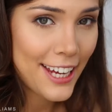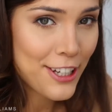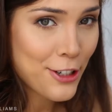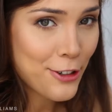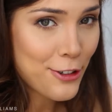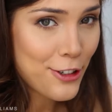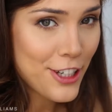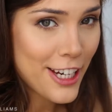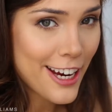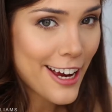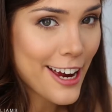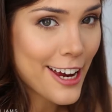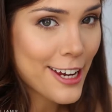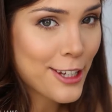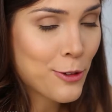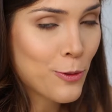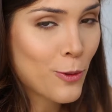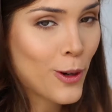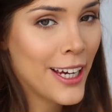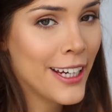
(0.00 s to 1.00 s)
I told you
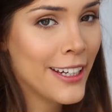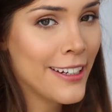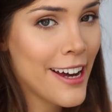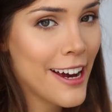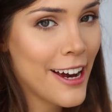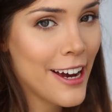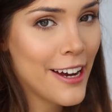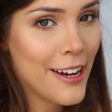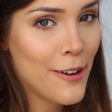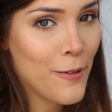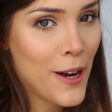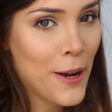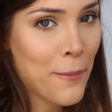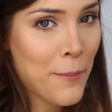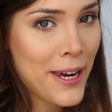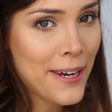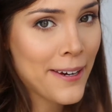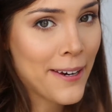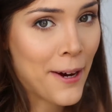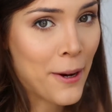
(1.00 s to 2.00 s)
guys, when I
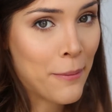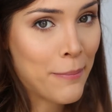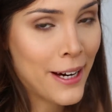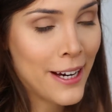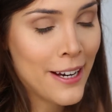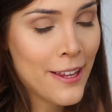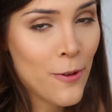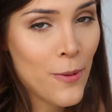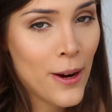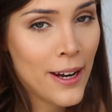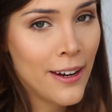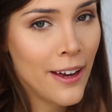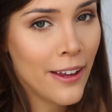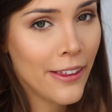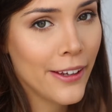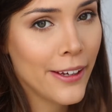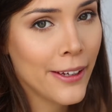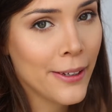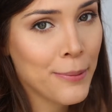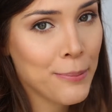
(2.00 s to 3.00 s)
wear makeup, I either wear
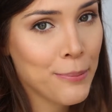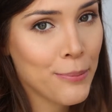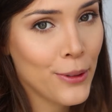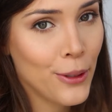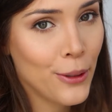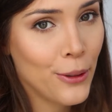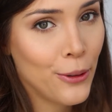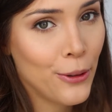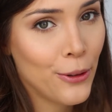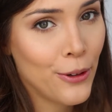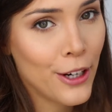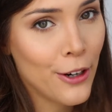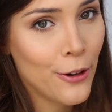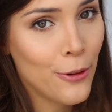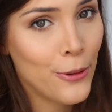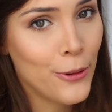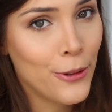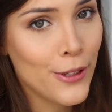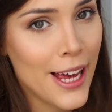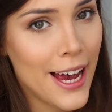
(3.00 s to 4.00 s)
nothing or I
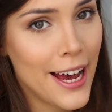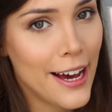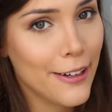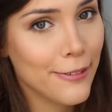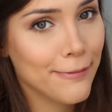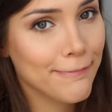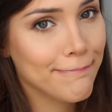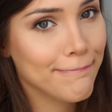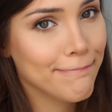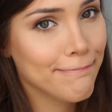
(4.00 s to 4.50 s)
go all out.